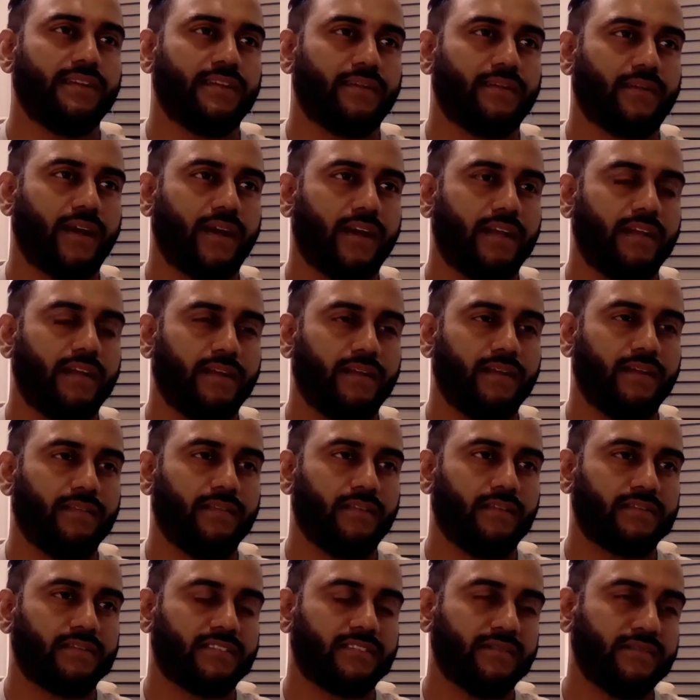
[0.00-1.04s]
right? And
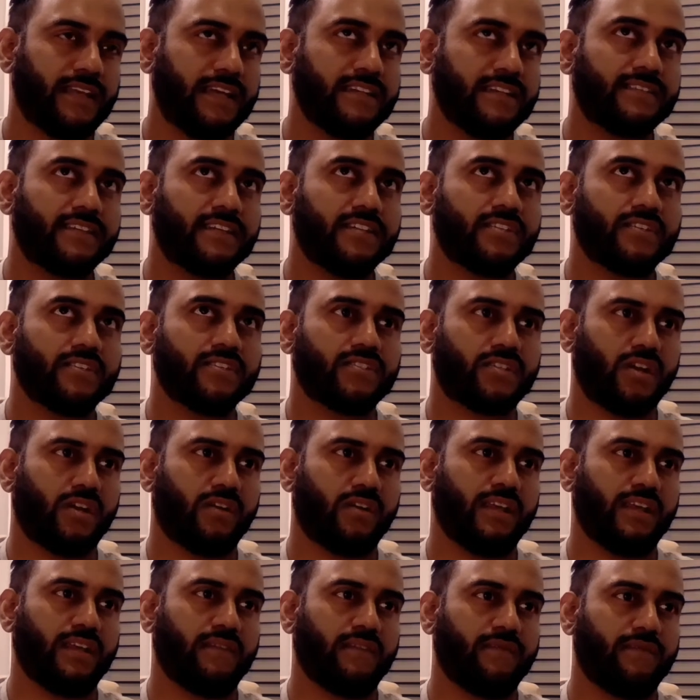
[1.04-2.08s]
civilization started
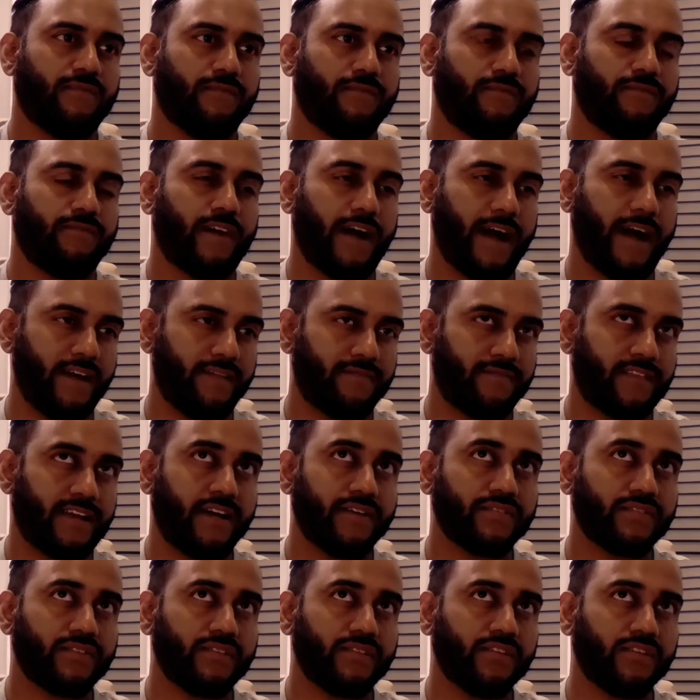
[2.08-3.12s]
like
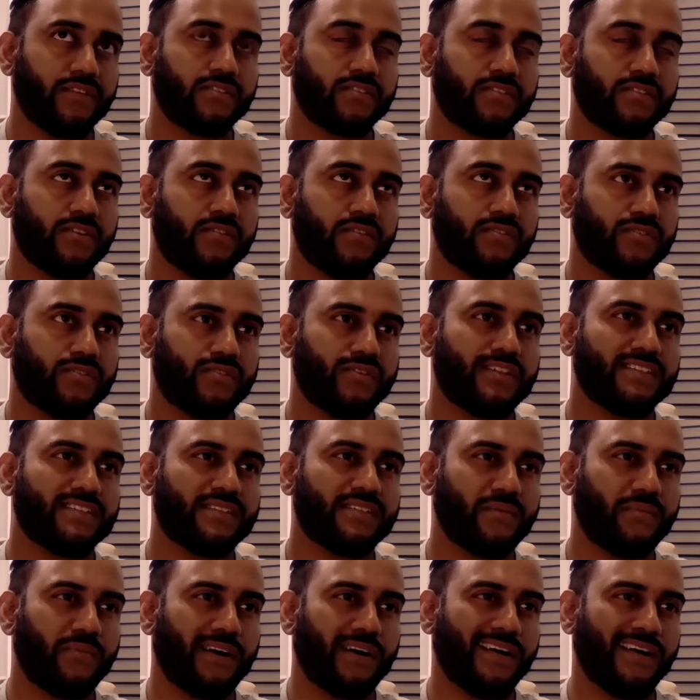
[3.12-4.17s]
5,000 years ago, so it took us
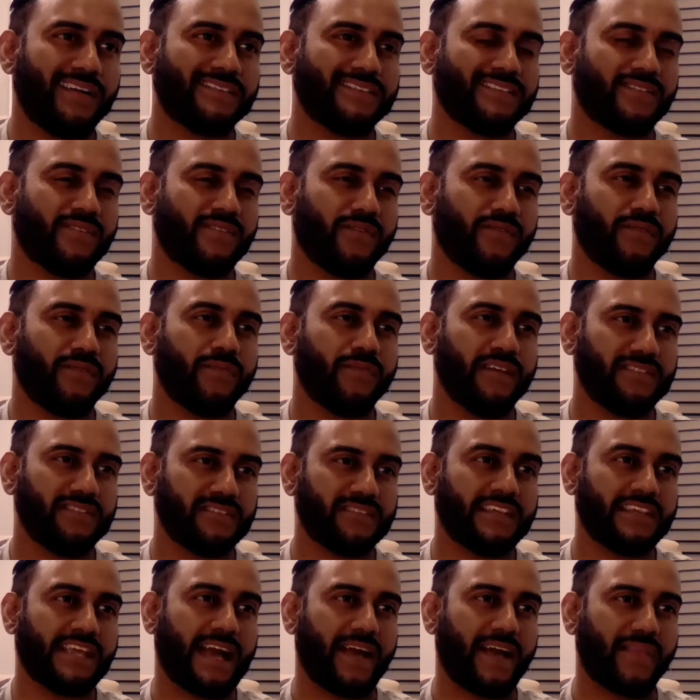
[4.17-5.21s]
a while to go from
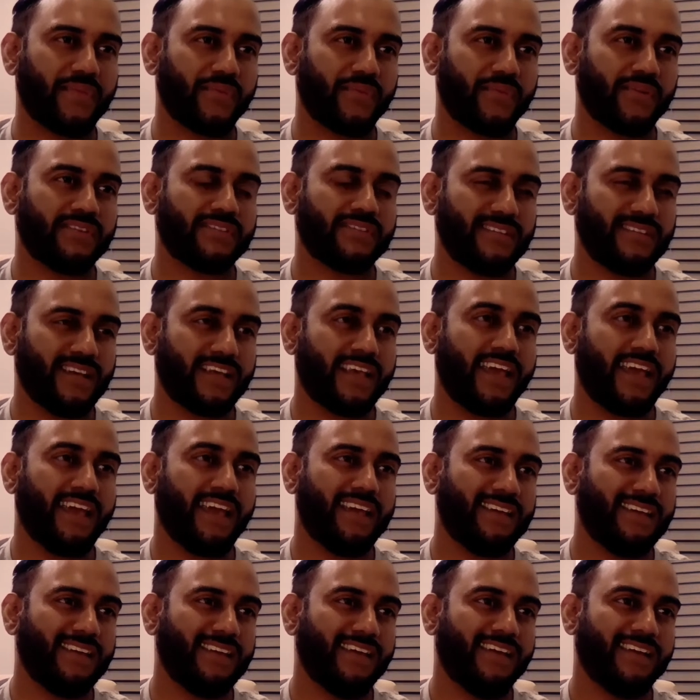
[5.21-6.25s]
hunter-gatherer to like,
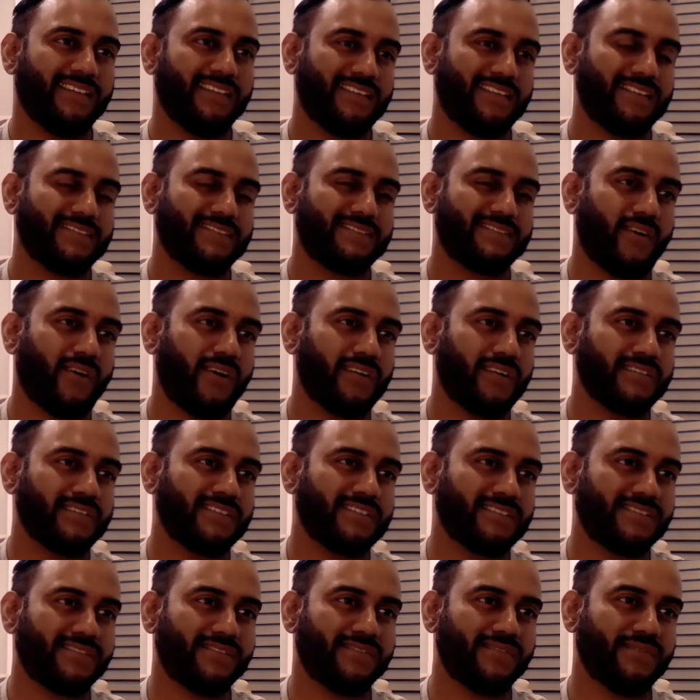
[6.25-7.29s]
hey, let's all
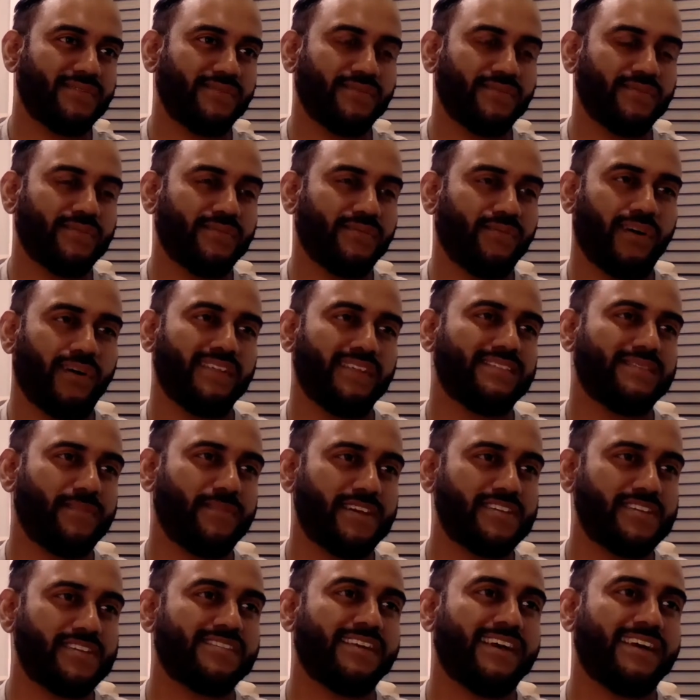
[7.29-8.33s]
just do one
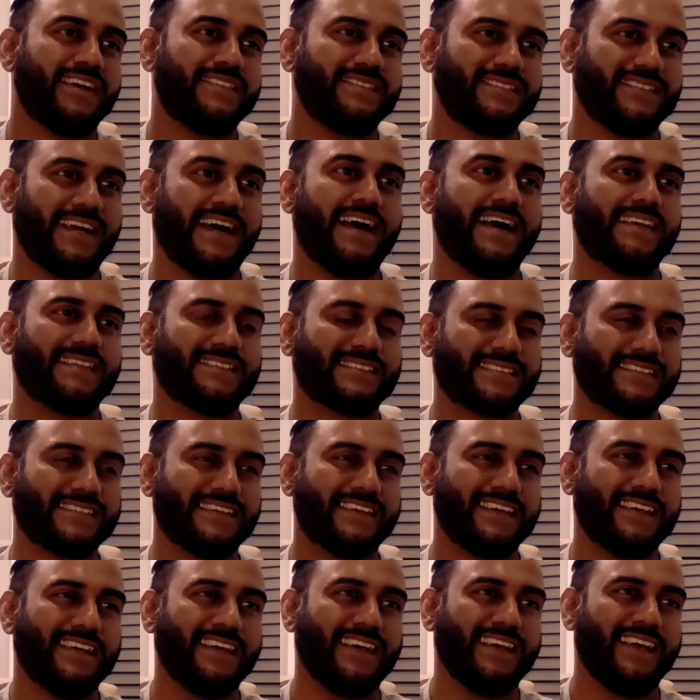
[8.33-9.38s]
specialized task
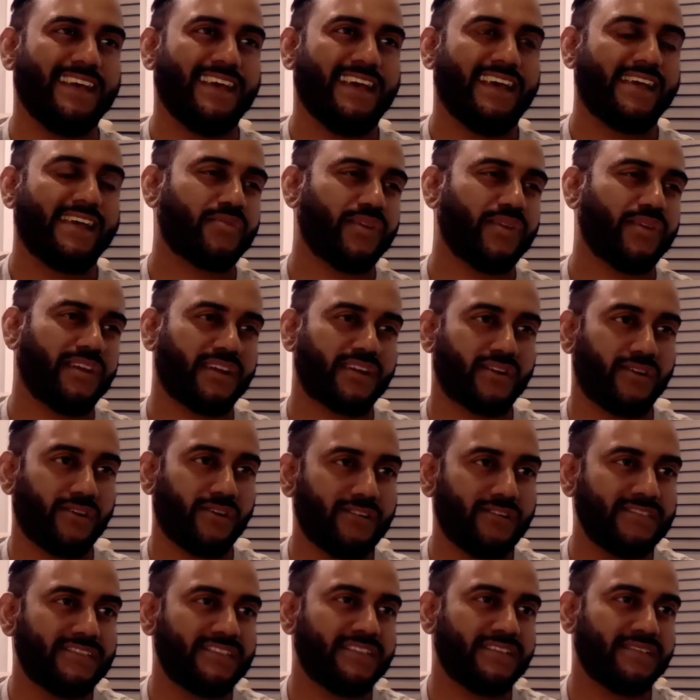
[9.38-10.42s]
and create a
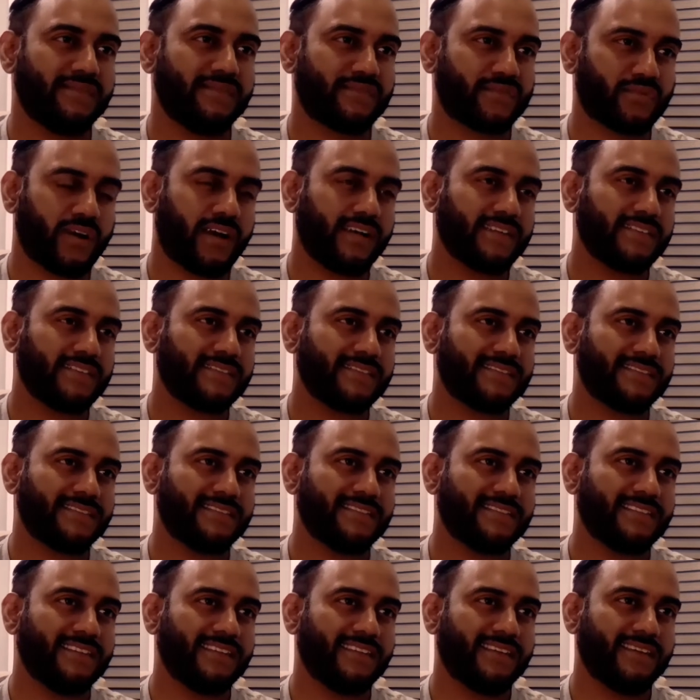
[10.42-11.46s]
currency of trust
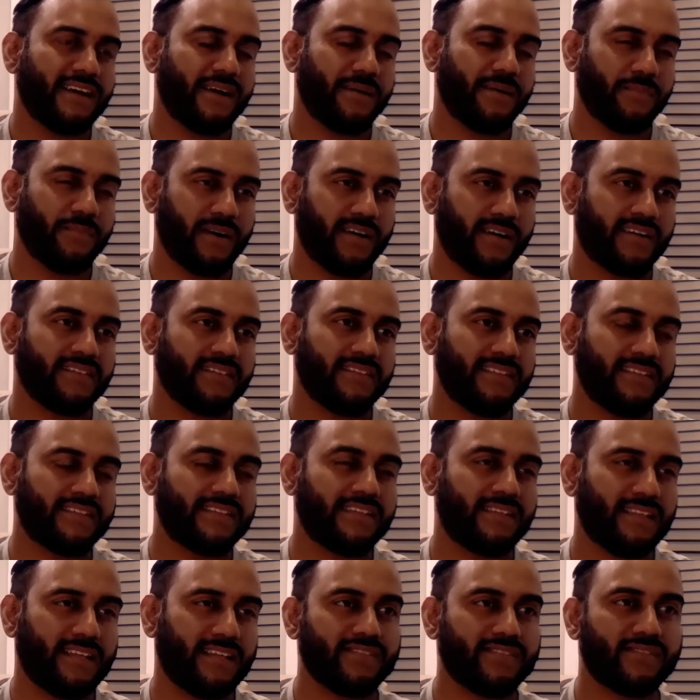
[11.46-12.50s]
among these
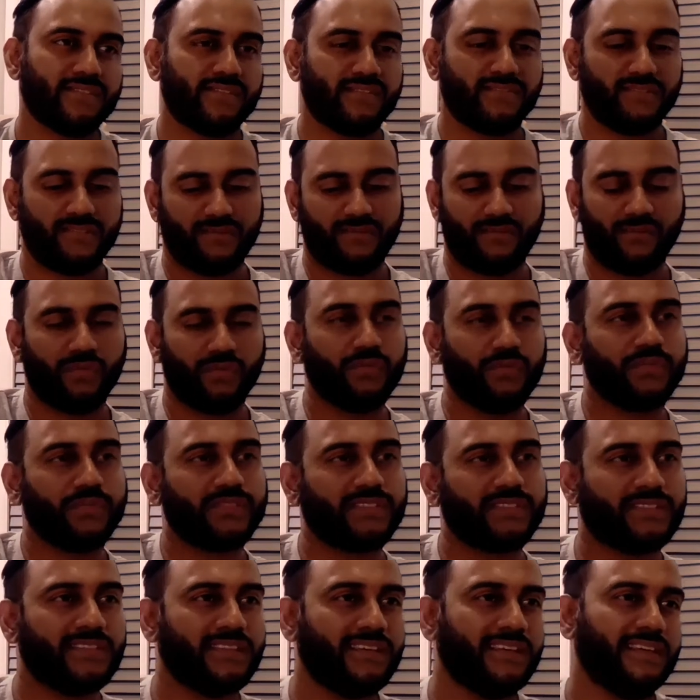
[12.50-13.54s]
clusters of
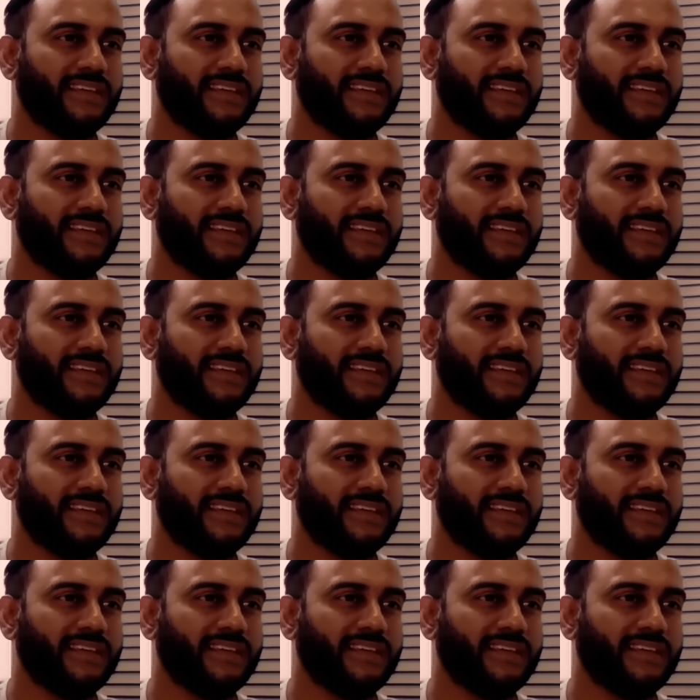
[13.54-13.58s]
groups,